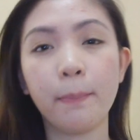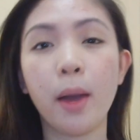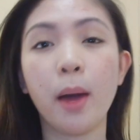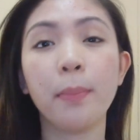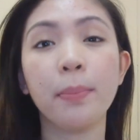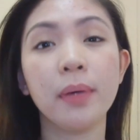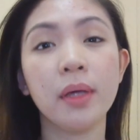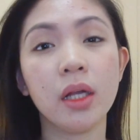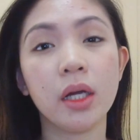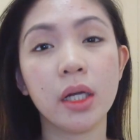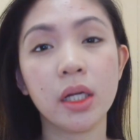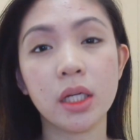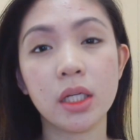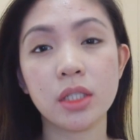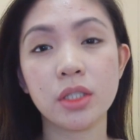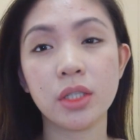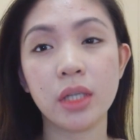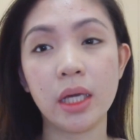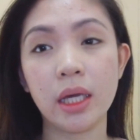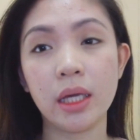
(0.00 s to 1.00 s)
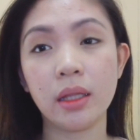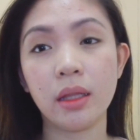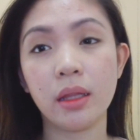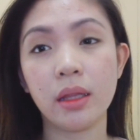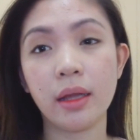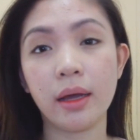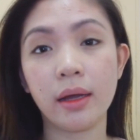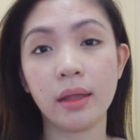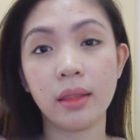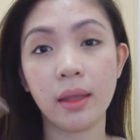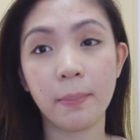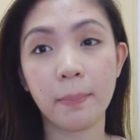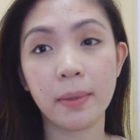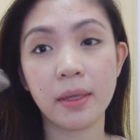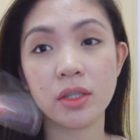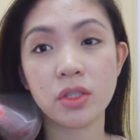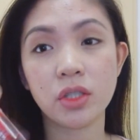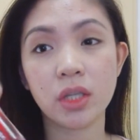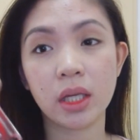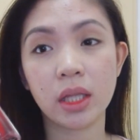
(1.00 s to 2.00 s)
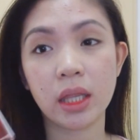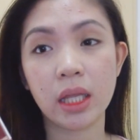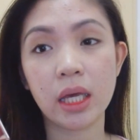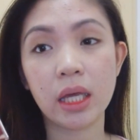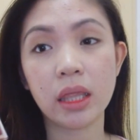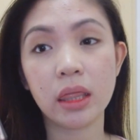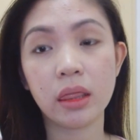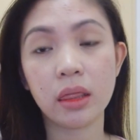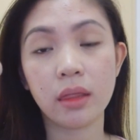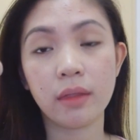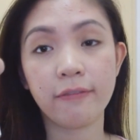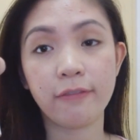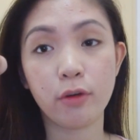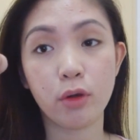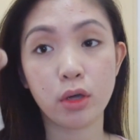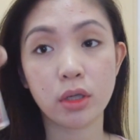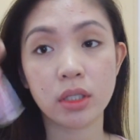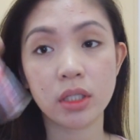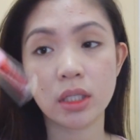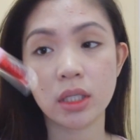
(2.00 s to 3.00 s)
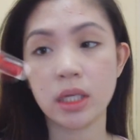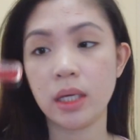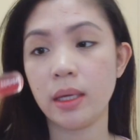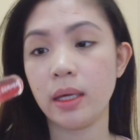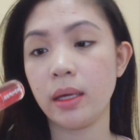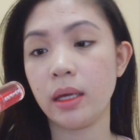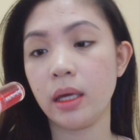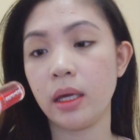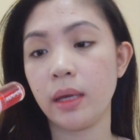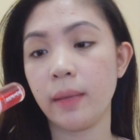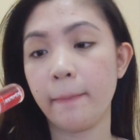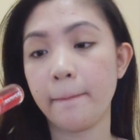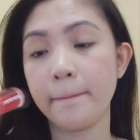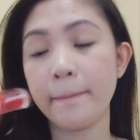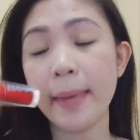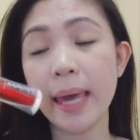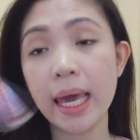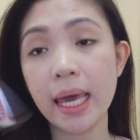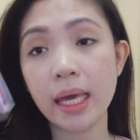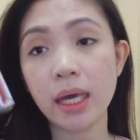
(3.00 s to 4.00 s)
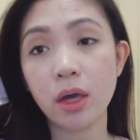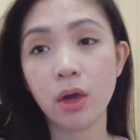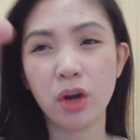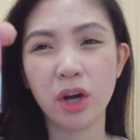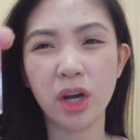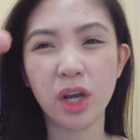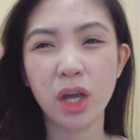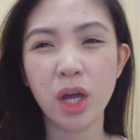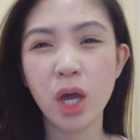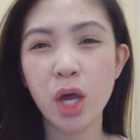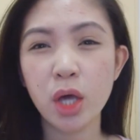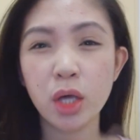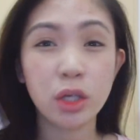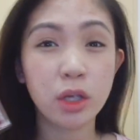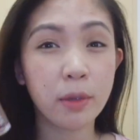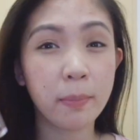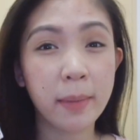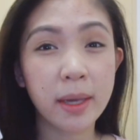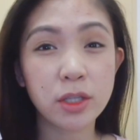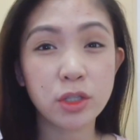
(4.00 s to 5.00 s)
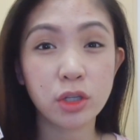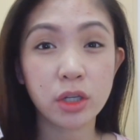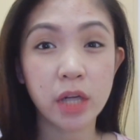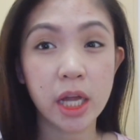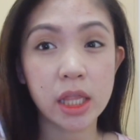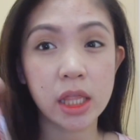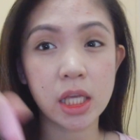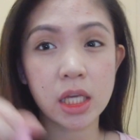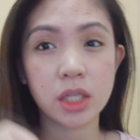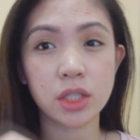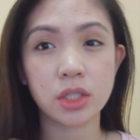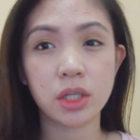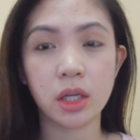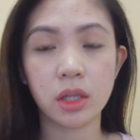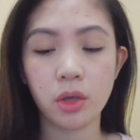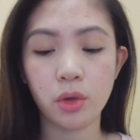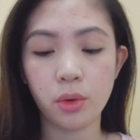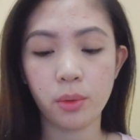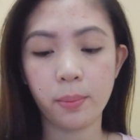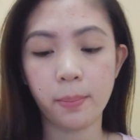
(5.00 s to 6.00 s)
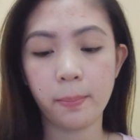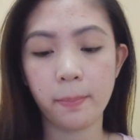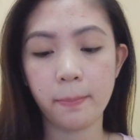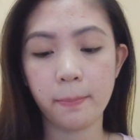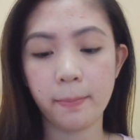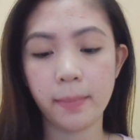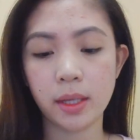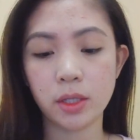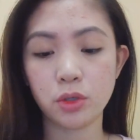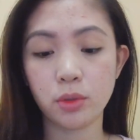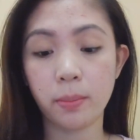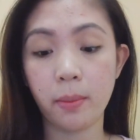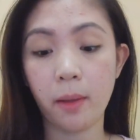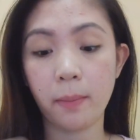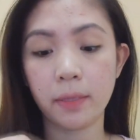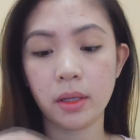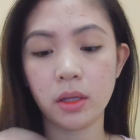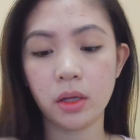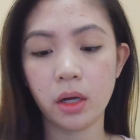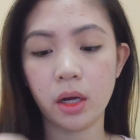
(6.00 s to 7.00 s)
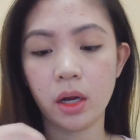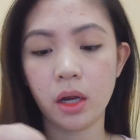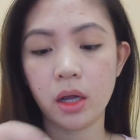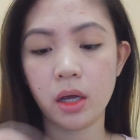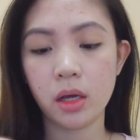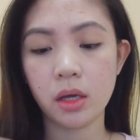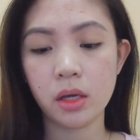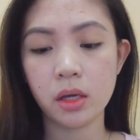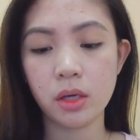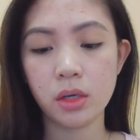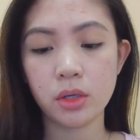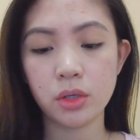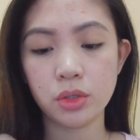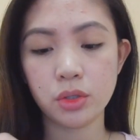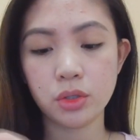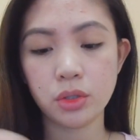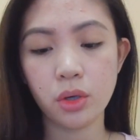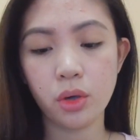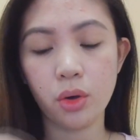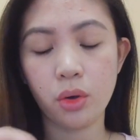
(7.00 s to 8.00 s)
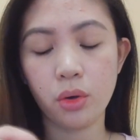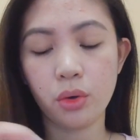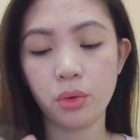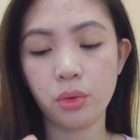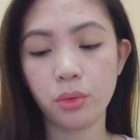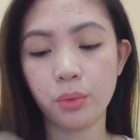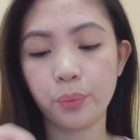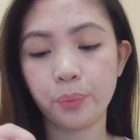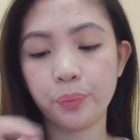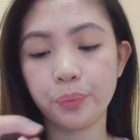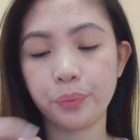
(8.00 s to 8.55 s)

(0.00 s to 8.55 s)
popular na shade ng lip and cheek tint, Frosty Pink, or yung medyo reddish. Ito yung medyo popular. So,